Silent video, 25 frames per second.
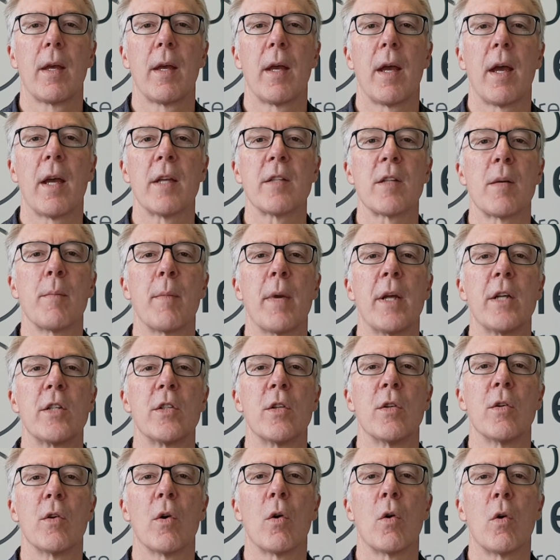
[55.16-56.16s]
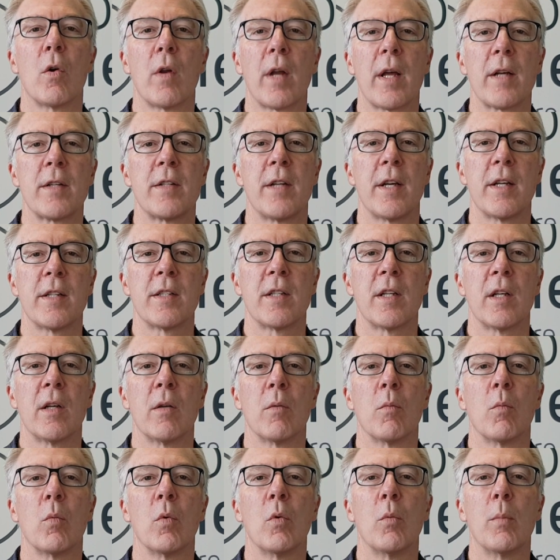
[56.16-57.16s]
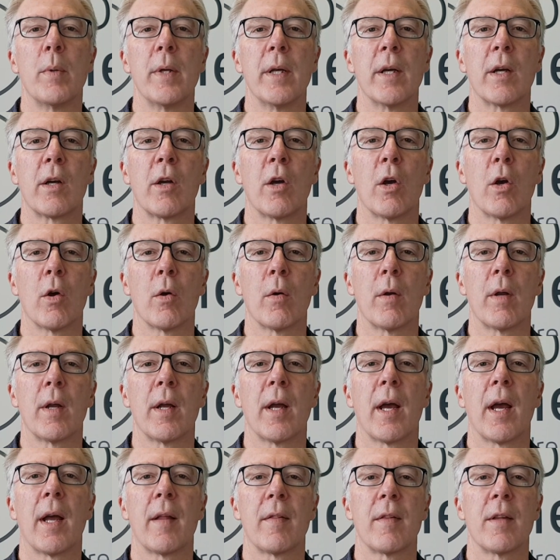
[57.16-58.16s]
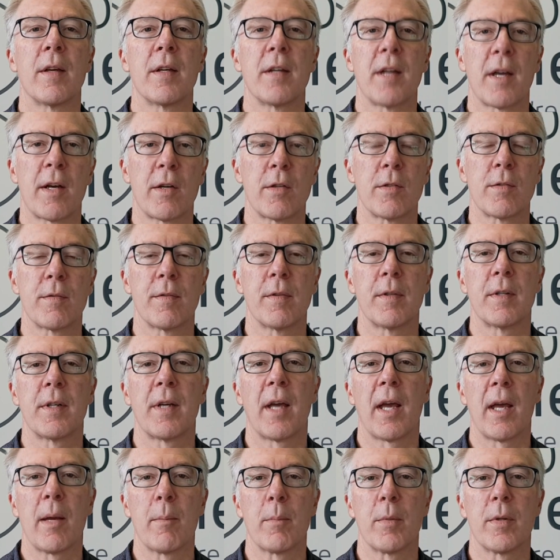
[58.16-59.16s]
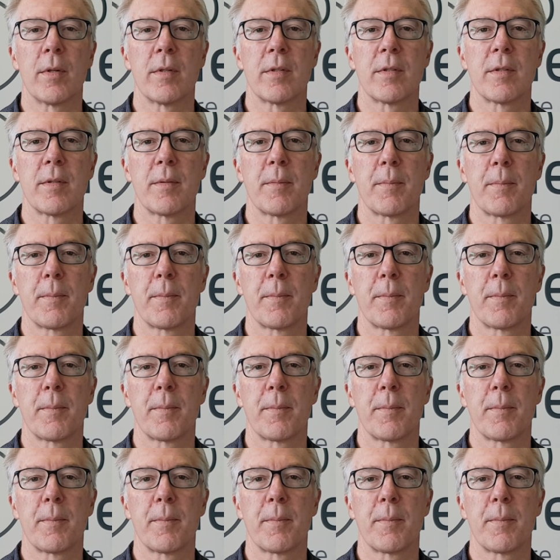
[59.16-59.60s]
As I mentioned, all our testing will be occurring at the Daylesford campus.